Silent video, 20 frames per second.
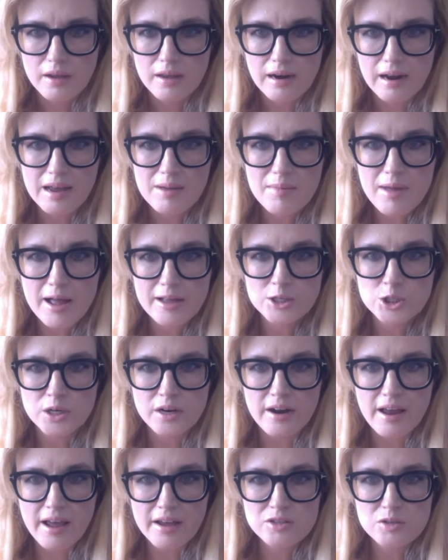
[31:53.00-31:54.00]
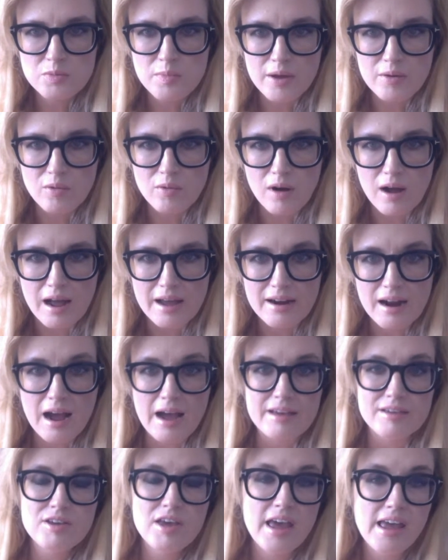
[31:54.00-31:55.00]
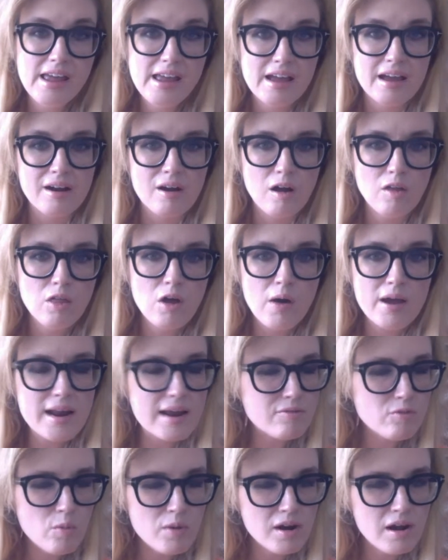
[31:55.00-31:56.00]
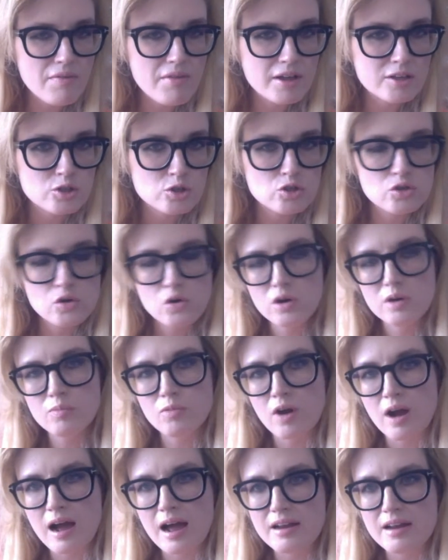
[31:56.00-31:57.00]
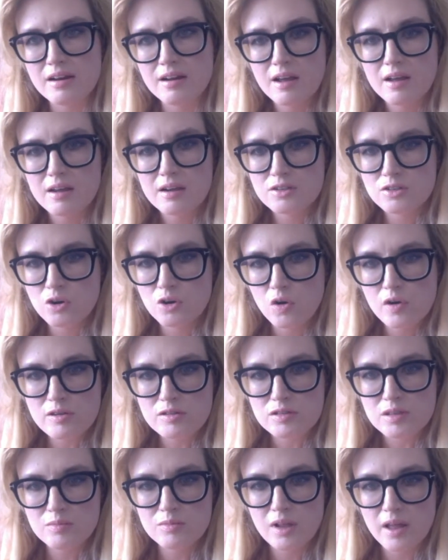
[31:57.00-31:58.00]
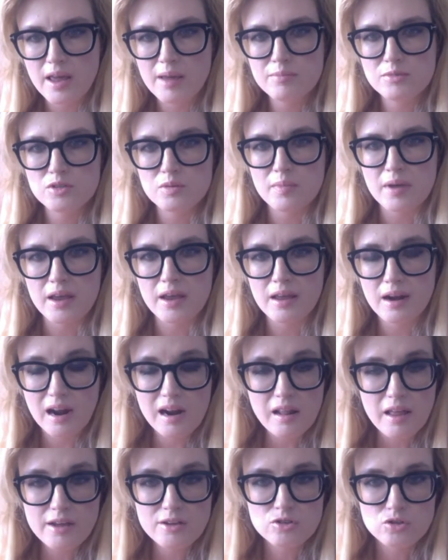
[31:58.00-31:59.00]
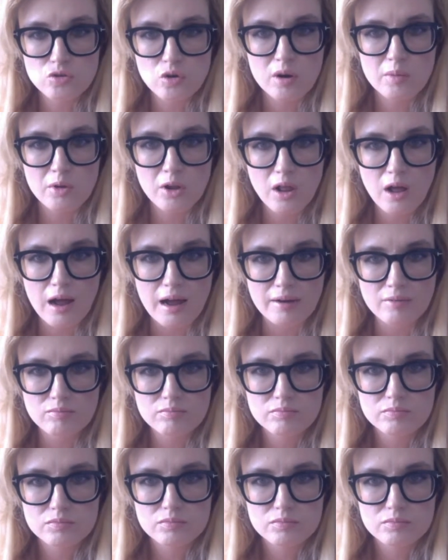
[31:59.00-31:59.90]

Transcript: Can I imagine an X Men ride? I can, although I never went on that Storm ride because it always seemed lame to me. And I like Storm a lot.